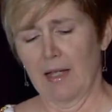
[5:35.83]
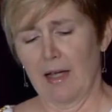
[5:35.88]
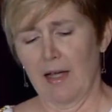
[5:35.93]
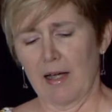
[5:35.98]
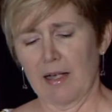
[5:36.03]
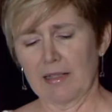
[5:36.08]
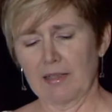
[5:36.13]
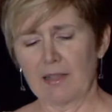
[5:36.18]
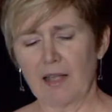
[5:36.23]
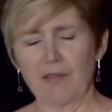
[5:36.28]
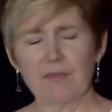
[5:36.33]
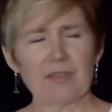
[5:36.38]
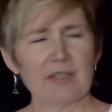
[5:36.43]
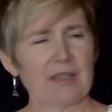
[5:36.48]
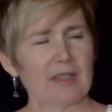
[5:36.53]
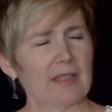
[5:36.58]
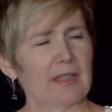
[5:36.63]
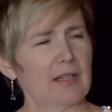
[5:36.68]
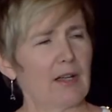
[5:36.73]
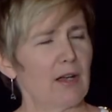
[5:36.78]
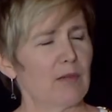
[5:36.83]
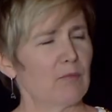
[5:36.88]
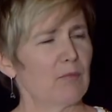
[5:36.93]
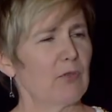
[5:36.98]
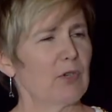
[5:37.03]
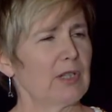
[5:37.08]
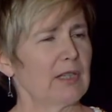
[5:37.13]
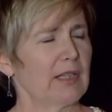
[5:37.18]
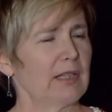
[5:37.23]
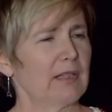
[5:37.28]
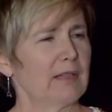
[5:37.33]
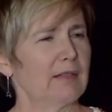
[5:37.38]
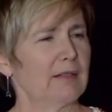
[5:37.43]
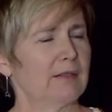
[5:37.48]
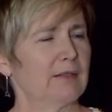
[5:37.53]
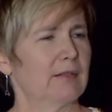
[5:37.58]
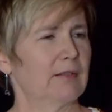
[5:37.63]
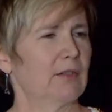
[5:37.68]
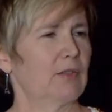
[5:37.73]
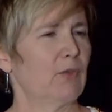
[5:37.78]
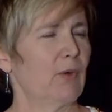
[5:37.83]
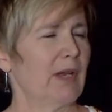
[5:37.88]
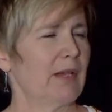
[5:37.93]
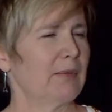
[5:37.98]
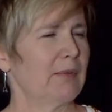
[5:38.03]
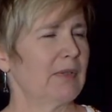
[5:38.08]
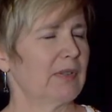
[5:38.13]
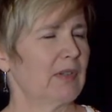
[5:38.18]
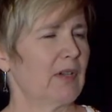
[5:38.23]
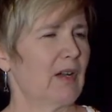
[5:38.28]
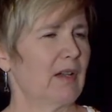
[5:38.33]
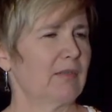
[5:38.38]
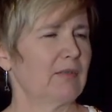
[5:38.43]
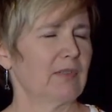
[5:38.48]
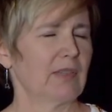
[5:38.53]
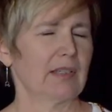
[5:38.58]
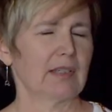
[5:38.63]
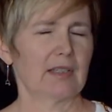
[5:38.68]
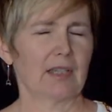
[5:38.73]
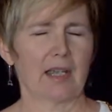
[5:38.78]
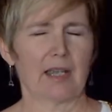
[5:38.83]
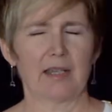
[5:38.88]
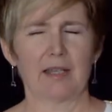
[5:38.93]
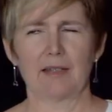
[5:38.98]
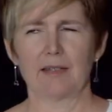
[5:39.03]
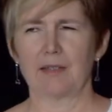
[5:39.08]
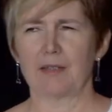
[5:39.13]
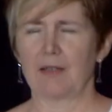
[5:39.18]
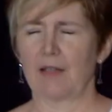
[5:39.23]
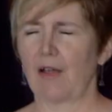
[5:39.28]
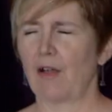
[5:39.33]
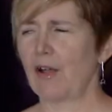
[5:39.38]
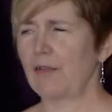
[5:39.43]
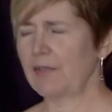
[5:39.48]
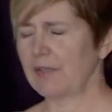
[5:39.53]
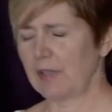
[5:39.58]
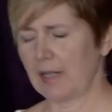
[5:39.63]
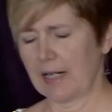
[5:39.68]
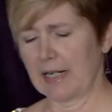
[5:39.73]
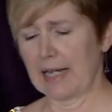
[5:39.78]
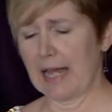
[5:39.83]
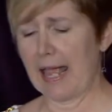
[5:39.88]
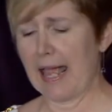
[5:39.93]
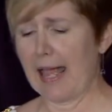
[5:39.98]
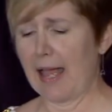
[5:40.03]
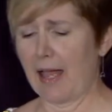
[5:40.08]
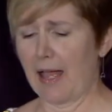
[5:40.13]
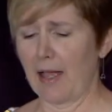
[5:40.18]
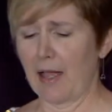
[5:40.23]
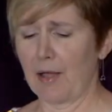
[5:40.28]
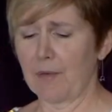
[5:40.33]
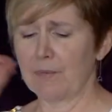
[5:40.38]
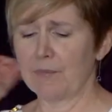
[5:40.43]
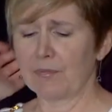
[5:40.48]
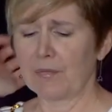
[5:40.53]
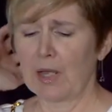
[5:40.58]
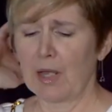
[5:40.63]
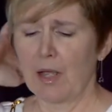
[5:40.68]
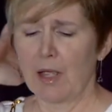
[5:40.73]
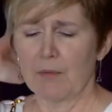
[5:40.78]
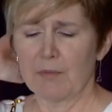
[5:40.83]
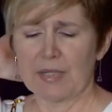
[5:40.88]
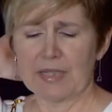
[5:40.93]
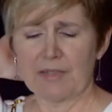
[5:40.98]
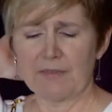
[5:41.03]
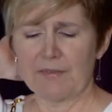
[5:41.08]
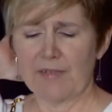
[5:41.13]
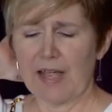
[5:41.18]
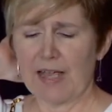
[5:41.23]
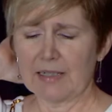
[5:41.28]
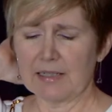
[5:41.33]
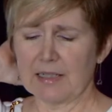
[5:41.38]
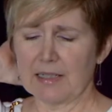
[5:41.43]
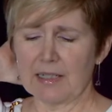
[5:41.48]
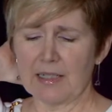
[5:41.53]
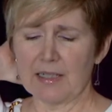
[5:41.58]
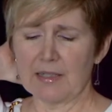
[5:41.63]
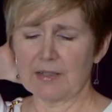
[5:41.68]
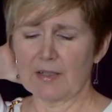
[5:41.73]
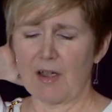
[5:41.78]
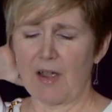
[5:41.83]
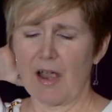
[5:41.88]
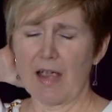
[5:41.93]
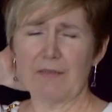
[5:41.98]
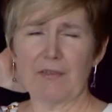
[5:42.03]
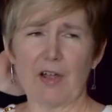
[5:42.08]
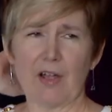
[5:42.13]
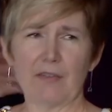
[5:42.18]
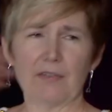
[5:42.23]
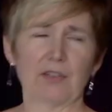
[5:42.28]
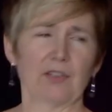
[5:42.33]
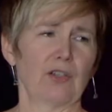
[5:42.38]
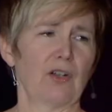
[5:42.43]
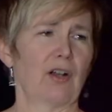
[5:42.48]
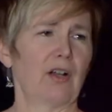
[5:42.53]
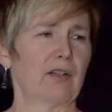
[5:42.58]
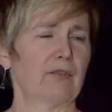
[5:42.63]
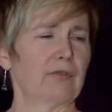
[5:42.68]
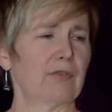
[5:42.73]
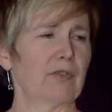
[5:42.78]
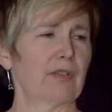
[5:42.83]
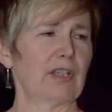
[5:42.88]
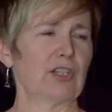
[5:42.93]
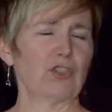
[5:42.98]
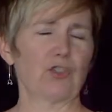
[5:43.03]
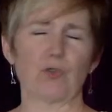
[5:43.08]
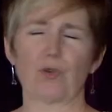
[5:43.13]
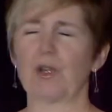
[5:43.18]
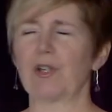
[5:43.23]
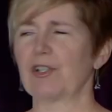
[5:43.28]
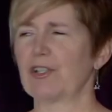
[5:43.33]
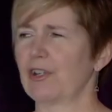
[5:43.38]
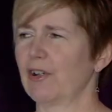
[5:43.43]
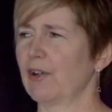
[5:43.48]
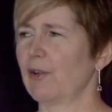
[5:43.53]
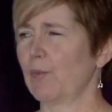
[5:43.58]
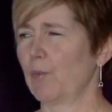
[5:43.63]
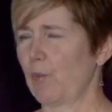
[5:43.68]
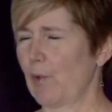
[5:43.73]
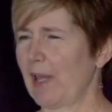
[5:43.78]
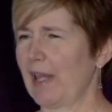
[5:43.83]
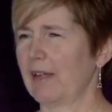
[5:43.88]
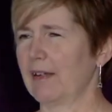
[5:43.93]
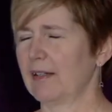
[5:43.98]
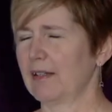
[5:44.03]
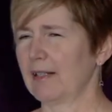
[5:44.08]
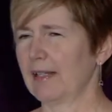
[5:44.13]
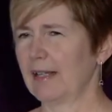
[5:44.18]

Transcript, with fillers: I'd love to think I'm really great with conflict, and often I am, but the fact is, I've often gone for the short-term win.